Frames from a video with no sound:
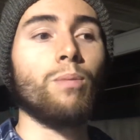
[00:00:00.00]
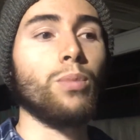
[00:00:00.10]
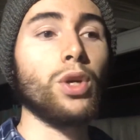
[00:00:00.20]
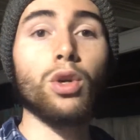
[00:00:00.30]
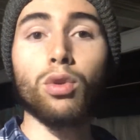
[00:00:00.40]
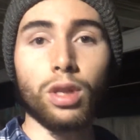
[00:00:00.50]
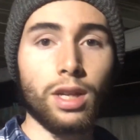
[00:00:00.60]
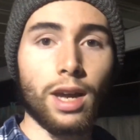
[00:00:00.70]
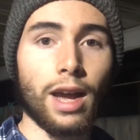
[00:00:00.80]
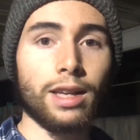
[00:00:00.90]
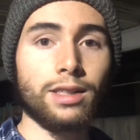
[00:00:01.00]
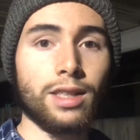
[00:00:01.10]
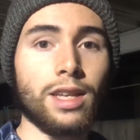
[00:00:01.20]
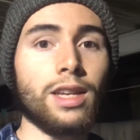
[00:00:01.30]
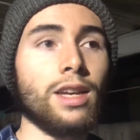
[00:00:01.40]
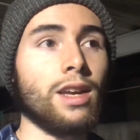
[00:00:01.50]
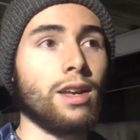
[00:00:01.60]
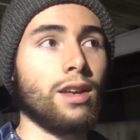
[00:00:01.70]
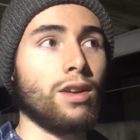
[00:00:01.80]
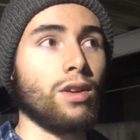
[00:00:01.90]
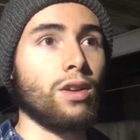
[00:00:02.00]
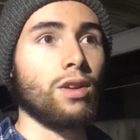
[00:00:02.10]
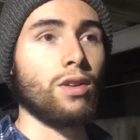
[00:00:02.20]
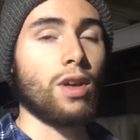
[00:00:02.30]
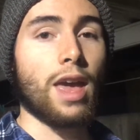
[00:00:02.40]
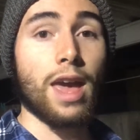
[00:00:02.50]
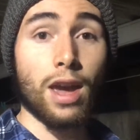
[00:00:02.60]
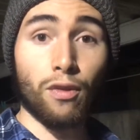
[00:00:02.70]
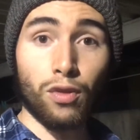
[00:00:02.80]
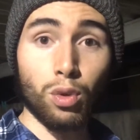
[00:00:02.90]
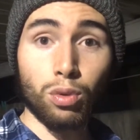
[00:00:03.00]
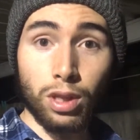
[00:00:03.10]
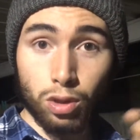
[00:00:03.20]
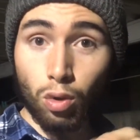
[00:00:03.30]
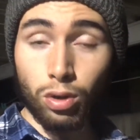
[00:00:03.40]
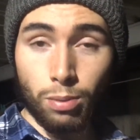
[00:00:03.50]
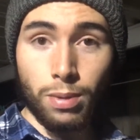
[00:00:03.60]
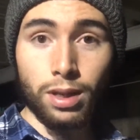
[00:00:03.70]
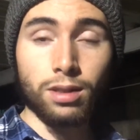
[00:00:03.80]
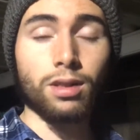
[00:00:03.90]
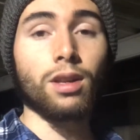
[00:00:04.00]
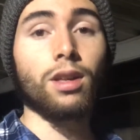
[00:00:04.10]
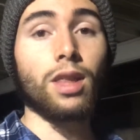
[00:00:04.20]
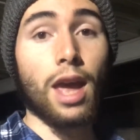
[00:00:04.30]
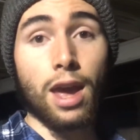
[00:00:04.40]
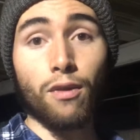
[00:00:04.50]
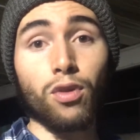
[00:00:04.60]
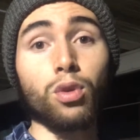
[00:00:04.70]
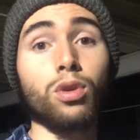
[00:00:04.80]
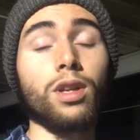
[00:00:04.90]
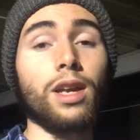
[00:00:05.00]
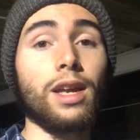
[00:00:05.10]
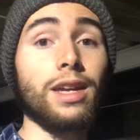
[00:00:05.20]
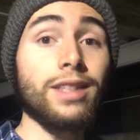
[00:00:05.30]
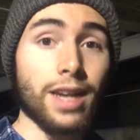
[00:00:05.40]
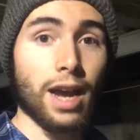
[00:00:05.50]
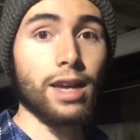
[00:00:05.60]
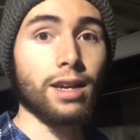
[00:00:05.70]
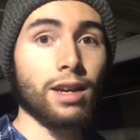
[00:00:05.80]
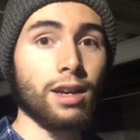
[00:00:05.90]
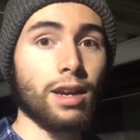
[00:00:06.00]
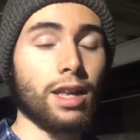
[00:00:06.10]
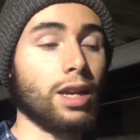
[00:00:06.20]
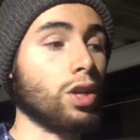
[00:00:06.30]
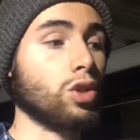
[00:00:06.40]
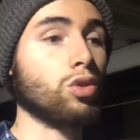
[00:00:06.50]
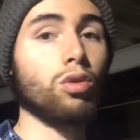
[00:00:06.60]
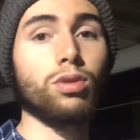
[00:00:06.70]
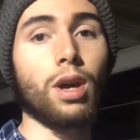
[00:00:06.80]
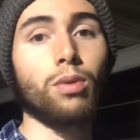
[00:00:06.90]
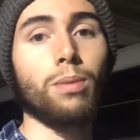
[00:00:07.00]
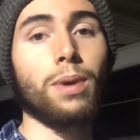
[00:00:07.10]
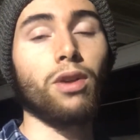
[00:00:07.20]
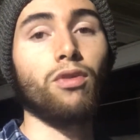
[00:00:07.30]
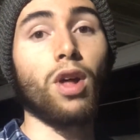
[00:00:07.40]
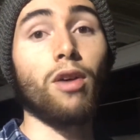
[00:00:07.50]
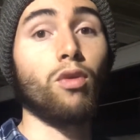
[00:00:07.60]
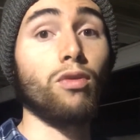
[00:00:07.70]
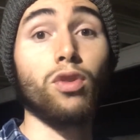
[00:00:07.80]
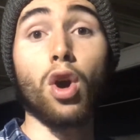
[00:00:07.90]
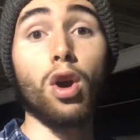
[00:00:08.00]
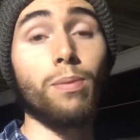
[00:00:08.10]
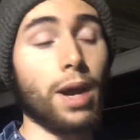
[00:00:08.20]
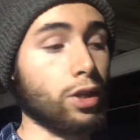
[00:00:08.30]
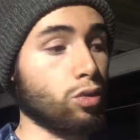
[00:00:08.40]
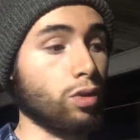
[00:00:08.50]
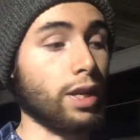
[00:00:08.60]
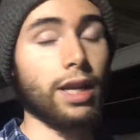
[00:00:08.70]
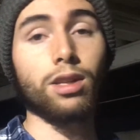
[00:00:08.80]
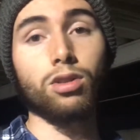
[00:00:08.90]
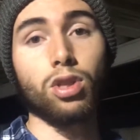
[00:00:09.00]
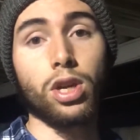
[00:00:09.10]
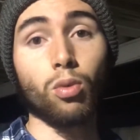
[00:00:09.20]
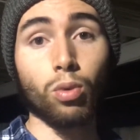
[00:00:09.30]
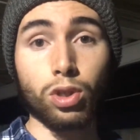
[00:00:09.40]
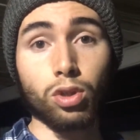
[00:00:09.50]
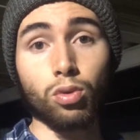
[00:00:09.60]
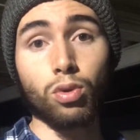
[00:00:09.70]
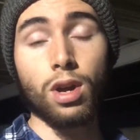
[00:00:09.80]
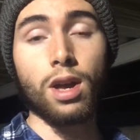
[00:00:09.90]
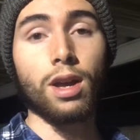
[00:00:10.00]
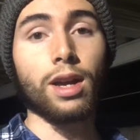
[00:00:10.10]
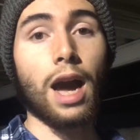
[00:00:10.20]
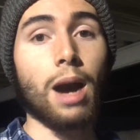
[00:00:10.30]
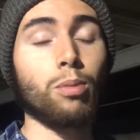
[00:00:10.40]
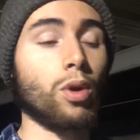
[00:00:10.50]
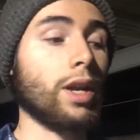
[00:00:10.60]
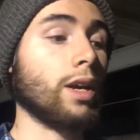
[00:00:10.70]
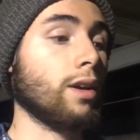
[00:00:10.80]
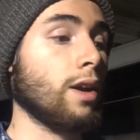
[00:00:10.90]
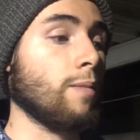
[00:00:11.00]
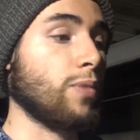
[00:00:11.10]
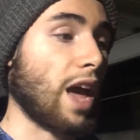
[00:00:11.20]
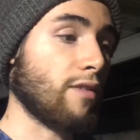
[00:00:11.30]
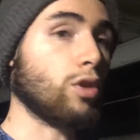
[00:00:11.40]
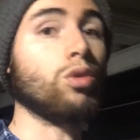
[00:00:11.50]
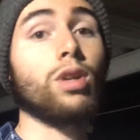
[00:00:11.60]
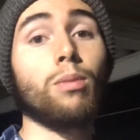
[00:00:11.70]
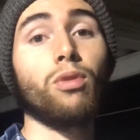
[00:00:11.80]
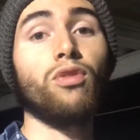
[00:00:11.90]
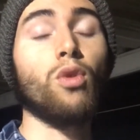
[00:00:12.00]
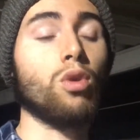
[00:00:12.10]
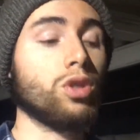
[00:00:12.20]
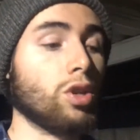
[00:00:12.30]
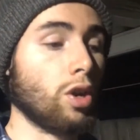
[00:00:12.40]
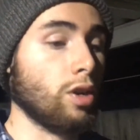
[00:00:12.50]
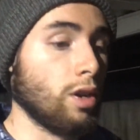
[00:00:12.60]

purely as the air fuel that's already mixed, the air fuel intake, and it controls that with the butterfly with no petrol connected to the original carburetor. They have it all done before, so